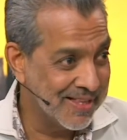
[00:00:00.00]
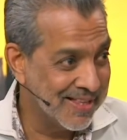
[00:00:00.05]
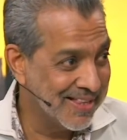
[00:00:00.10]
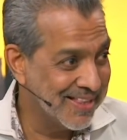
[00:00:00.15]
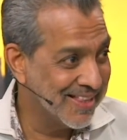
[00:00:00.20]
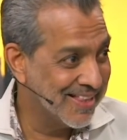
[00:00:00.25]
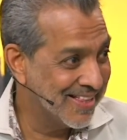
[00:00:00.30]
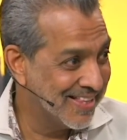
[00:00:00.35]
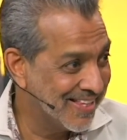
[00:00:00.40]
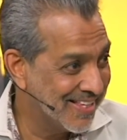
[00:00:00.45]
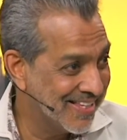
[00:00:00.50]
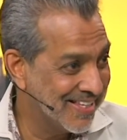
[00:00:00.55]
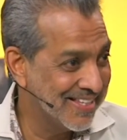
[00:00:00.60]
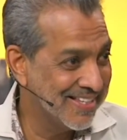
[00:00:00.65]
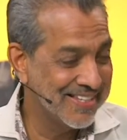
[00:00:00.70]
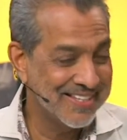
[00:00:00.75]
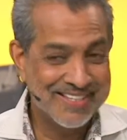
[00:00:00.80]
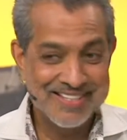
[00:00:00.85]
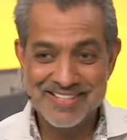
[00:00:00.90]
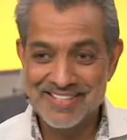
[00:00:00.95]

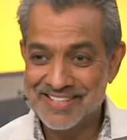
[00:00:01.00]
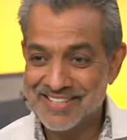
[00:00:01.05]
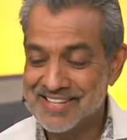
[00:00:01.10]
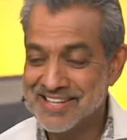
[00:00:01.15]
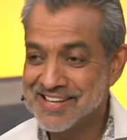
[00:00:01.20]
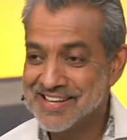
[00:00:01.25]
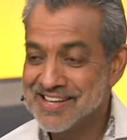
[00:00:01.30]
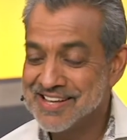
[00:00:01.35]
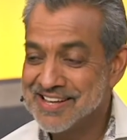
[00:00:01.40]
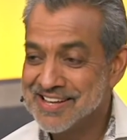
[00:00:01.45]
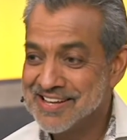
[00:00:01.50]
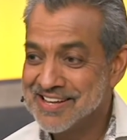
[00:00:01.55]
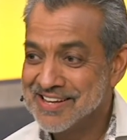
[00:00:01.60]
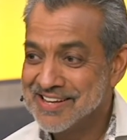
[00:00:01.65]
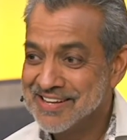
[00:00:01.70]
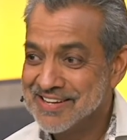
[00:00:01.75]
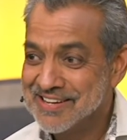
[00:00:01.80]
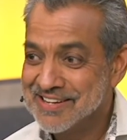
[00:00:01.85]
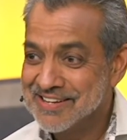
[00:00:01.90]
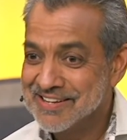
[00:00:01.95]

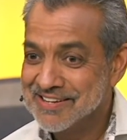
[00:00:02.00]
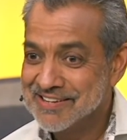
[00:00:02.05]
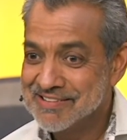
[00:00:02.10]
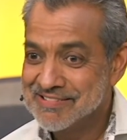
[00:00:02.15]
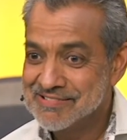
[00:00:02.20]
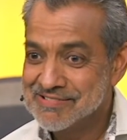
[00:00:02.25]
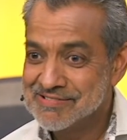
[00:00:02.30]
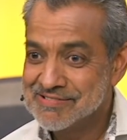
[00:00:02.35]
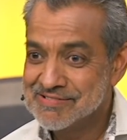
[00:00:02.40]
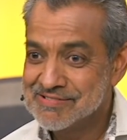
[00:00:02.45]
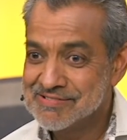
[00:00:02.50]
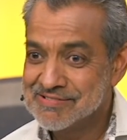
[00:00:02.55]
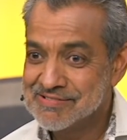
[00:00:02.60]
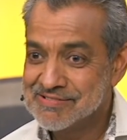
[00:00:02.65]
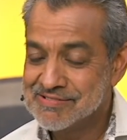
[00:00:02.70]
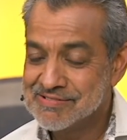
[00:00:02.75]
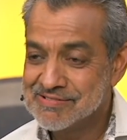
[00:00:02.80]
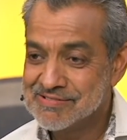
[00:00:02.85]
No one is speaking in this clip.